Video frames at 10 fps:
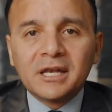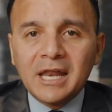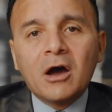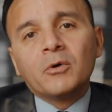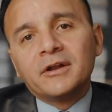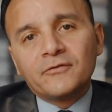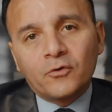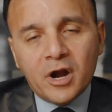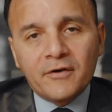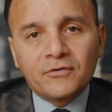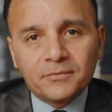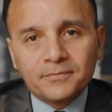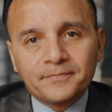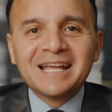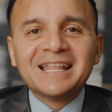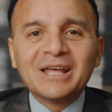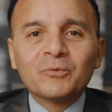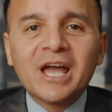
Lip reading: now and forever. Then we